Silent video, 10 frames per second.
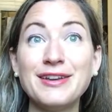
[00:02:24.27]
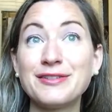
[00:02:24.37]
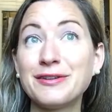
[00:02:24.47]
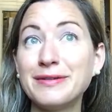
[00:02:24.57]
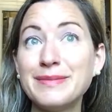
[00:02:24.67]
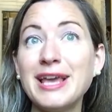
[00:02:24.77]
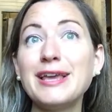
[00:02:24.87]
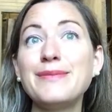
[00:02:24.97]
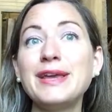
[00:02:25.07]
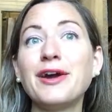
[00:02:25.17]
So it
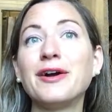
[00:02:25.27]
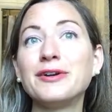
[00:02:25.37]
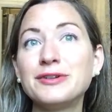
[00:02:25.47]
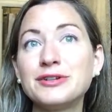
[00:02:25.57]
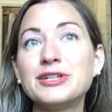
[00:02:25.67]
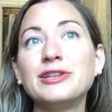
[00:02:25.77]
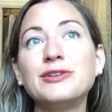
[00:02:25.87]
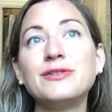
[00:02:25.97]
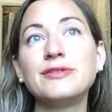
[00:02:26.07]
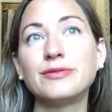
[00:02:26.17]
may be harder to
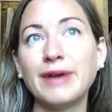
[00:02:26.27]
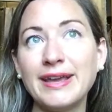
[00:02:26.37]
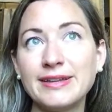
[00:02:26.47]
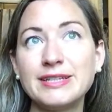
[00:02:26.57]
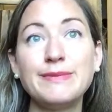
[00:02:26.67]
lose weight